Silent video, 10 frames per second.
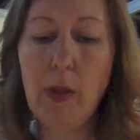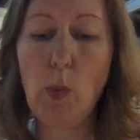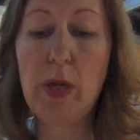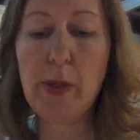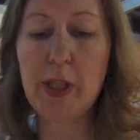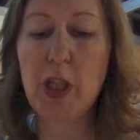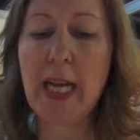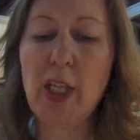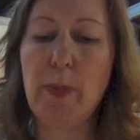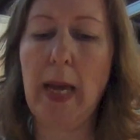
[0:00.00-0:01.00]
When you want to
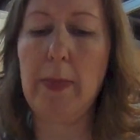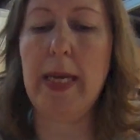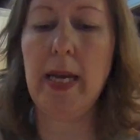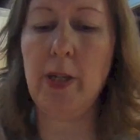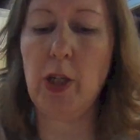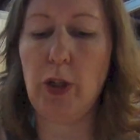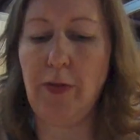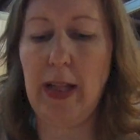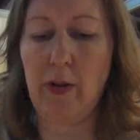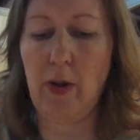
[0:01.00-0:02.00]
change the baby, undo the
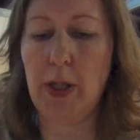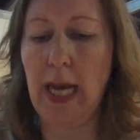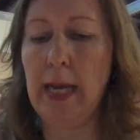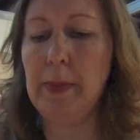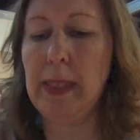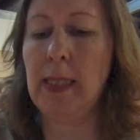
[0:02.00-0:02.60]
Velcro tabs,